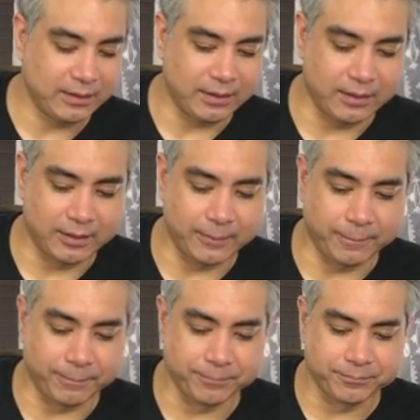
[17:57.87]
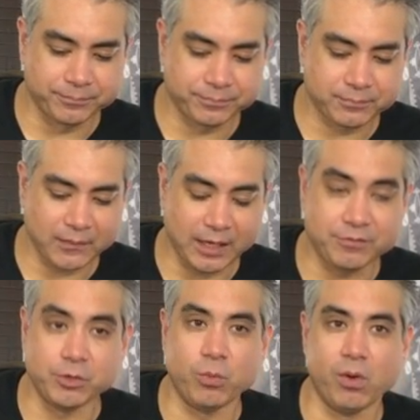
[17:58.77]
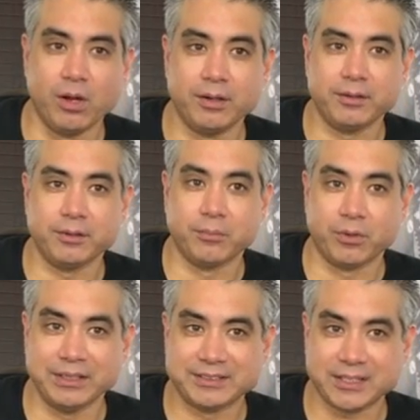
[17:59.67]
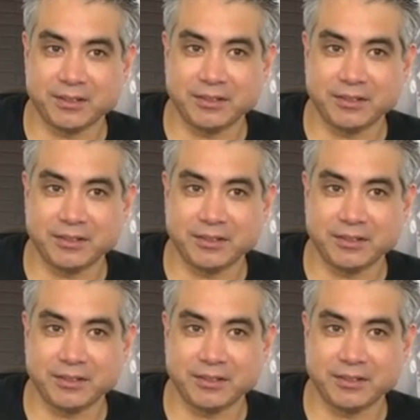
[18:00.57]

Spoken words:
If you want more insight